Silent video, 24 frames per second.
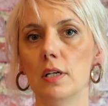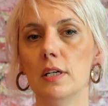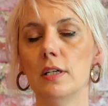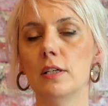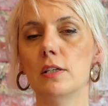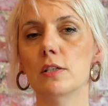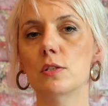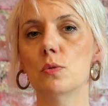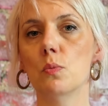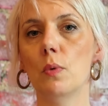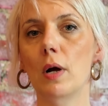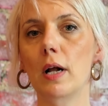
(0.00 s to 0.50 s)
it
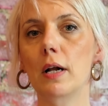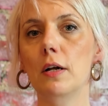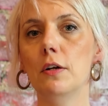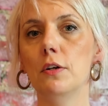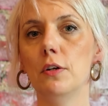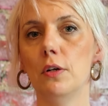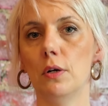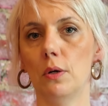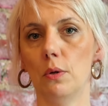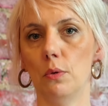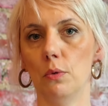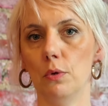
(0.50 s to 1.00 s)
is well
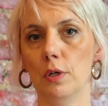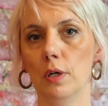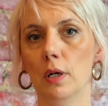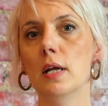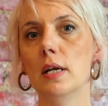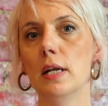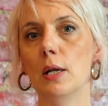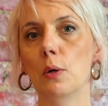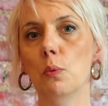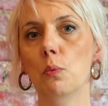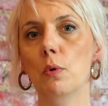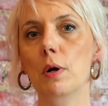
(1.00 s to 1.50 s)
known
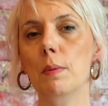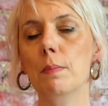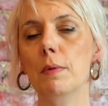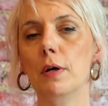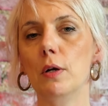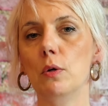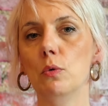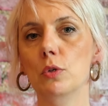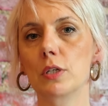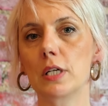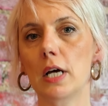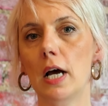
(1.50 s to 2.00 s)
that
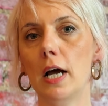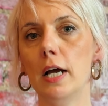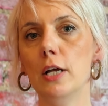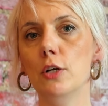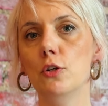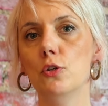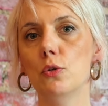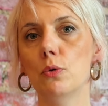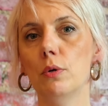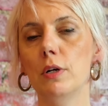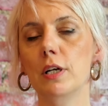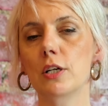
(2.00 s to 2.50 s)
women who die
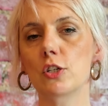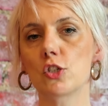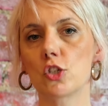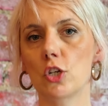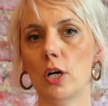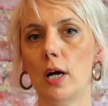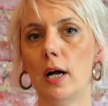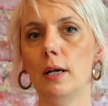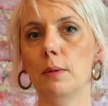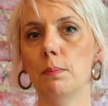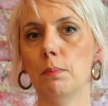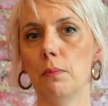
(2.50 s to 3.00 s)
during
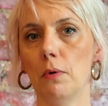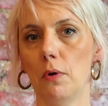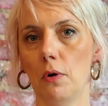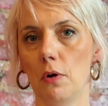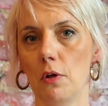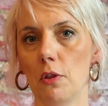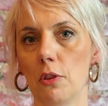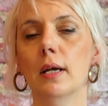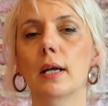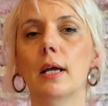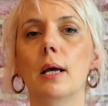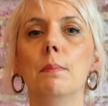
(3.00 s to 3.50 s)

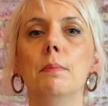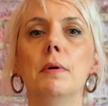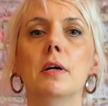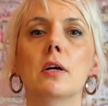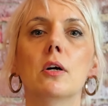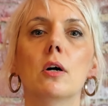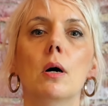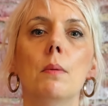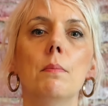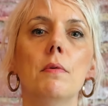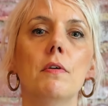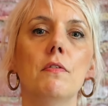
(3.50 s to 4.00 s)
childbirth can
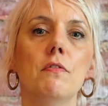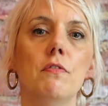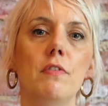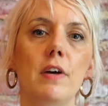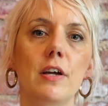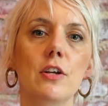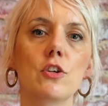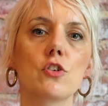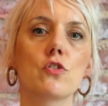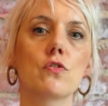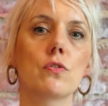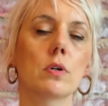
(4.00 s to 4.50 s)
become a
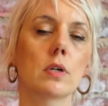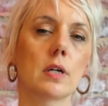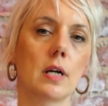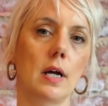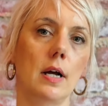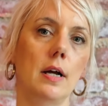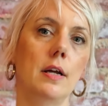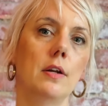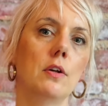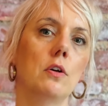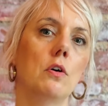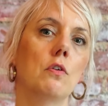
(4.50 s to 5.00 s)
vengeful
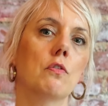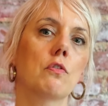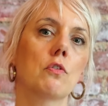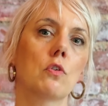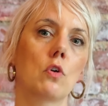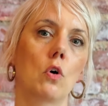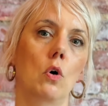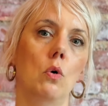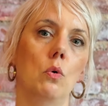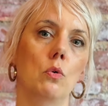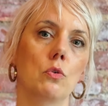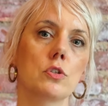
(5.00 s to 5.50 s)
kind of
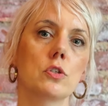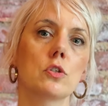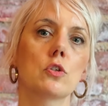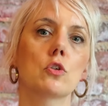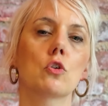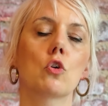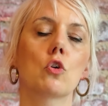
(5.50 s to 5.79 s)
ghost